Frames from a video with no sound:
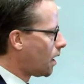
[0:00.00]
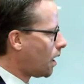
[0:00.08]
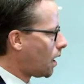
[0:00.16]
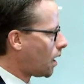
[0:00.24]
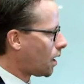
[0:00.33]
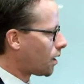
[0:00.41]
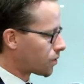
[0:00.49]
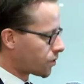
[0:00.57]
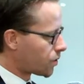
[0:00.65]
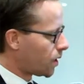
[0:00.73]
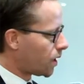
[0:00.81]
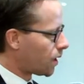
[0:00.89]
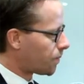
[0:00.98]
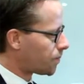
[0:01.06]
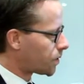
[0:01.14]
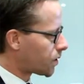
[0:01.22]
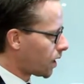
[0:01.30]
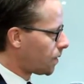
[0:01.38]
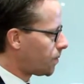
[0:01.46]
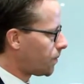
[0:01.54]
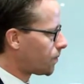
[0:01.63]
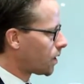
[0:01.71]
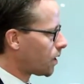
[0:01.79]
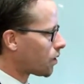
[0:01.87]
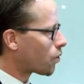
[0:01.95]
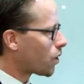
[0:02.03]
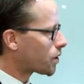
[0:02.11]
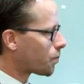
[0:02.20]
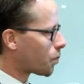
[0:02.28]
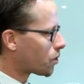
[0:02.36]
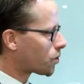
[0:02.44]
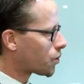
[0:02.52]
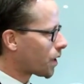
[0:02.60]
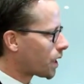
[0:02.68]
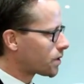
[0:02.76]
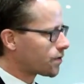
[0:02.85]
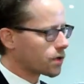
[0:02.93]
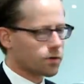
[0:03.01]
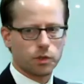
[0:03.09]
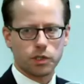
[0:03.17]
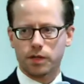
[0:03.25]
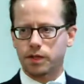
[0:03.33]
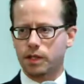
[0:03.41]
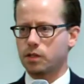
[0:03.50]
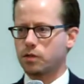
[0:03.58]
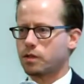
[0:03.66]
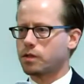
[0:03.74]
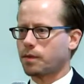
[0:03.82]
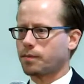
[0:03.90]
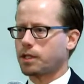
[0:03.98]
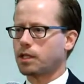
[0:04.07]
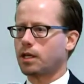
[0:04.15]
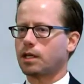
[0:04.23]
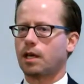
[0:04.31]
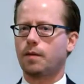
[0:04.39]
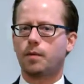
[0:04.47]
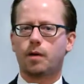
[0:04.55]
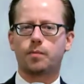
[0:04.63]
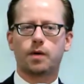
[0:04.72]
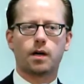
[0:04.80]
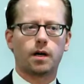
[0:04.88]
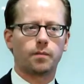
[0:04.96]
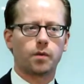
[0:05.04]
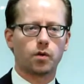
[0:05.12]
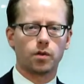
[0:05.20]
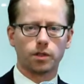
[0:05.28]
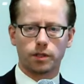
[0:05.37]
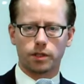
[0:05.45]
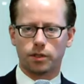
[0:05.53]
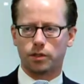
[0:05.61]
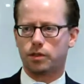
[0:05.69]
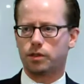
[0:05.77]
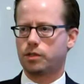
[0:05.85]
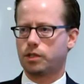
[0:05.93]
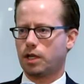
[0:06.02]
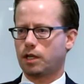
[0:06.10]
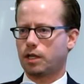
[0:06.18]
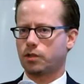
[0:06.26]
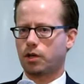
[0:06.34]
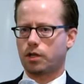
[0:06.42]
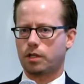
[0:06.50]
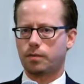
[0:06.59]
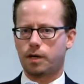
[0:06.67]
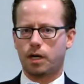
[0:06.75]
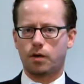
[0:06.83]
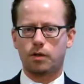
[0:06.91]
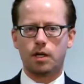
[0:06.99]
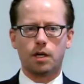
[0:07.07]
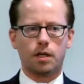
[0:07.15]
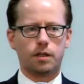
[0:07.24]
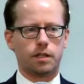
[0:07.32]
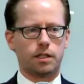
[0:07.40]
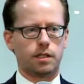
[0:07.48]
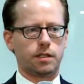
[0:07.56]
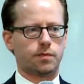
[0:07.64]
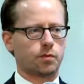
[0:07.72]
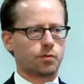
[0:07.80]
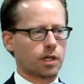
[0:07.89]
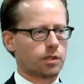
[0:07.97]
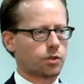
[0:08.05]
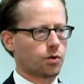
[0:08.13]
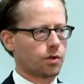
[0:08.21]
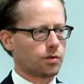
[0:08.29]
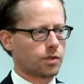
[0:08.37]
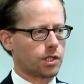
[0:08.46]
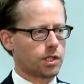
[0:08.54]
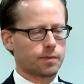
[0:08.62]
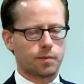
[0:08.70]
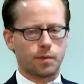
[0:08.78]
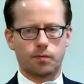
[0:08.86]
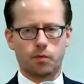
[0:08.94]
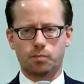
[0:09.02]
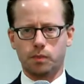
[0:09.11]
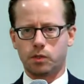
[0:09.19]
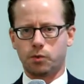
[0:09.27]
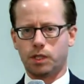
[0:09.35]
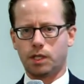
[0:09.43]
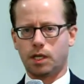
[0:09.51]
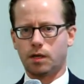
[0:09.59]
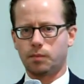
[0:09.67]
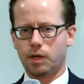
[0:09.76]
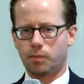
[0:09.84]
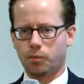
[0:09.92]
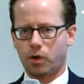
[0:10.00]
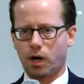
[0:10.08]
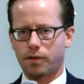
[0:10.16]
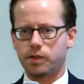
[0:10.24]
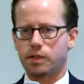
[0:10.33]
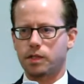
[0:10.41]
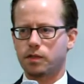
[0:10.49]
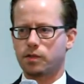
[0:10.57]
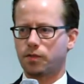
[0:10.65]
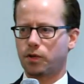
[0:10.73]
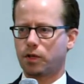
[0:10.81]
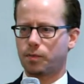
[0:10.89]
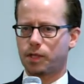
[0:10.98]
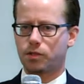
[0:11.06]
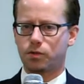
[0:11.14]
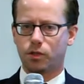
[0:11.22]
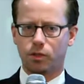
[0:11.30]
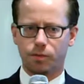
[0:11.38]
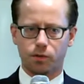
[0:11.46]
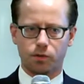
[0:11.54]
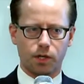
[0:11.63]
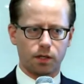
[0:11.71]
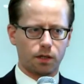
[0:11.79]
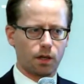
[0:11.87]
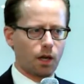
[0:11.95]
or type, cross-border transfers, which I think is something that came up earlier today, talking about the different regulatory regimes between a privacy as a fundamental human right